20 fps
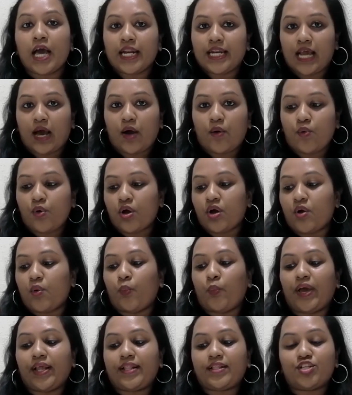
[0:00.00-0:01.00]
Now,
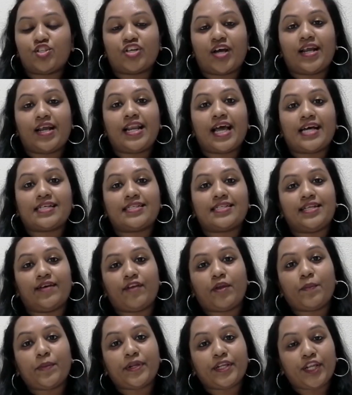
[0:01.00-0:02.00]
when the child has a
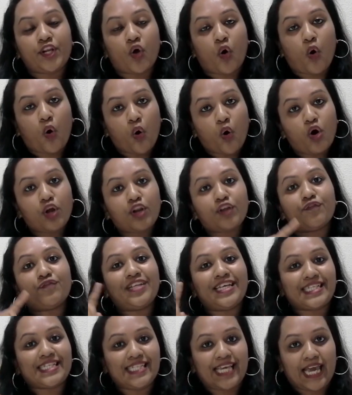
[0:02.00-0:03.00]
development in all of
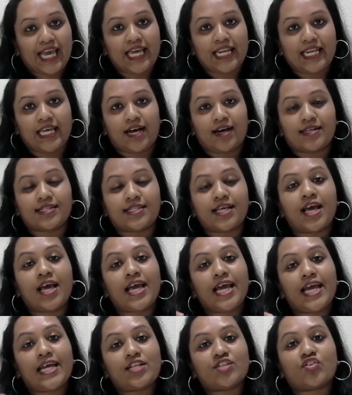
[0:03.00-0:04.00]
these areas,
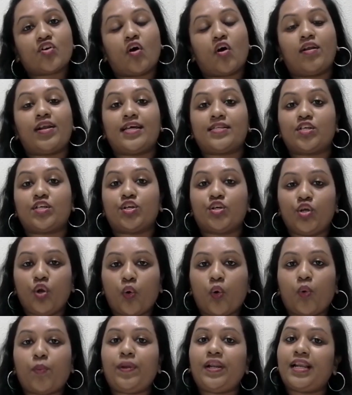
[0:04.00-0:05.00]
it is called as a
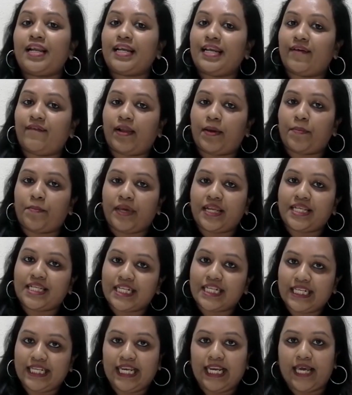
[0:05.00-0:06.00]
global development
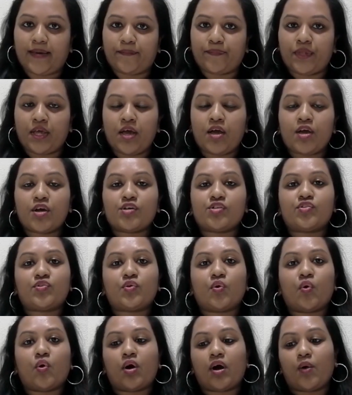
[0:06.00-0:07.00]
delay.
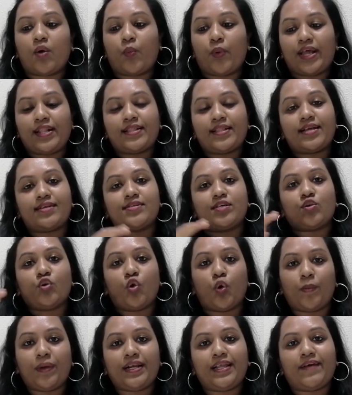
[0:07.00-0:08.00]
So when there is a
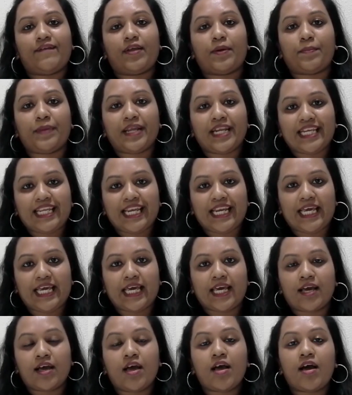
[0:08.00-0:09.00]
global development
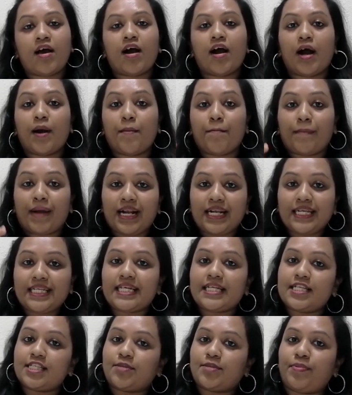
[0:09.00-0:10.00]
delay, a
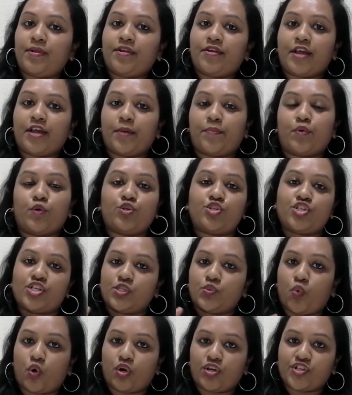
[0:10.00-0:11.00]
multidisciplinary approach
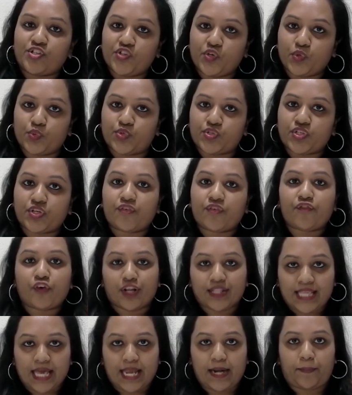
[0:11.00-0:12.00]
is what is used
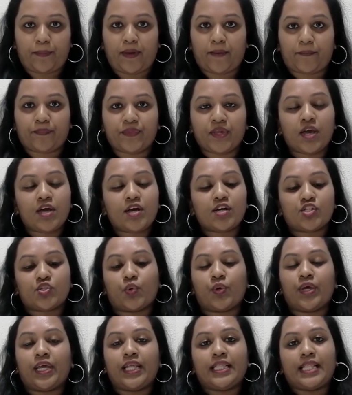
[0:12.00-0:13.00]
for therapy.
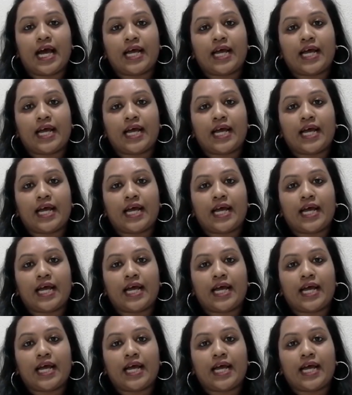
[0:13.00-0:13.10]
So in